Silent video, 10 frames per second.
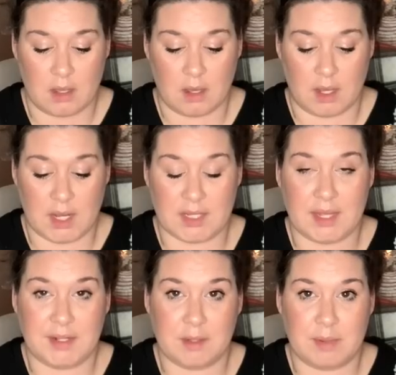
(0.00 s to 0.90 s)
I got
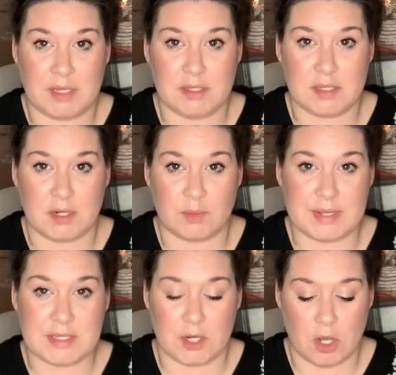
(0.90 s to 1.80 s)
that at the bins in a
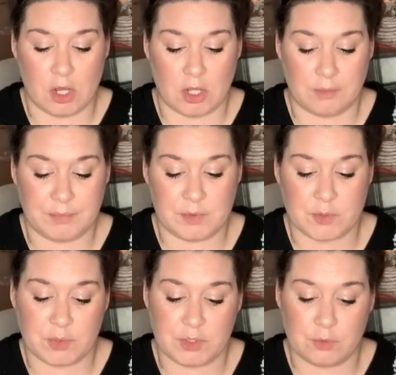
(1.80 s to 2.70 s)
recent haul. It was a
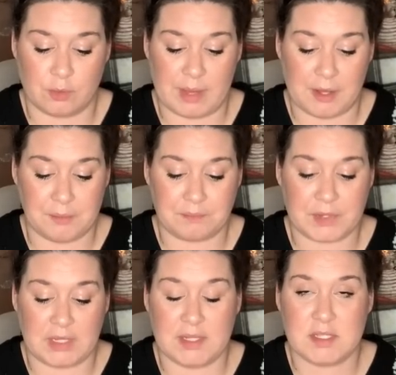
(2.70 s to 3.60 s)
really cool belt.
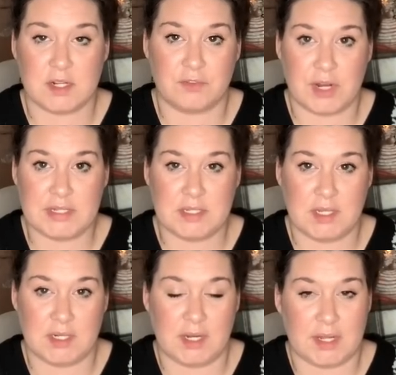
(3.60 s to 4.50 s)
I listed it for
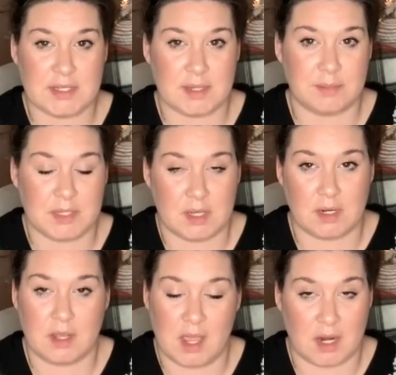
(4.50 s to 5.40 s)
18 and accepted
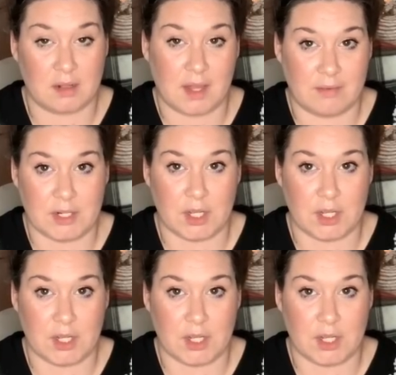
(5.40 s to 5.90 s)
an $11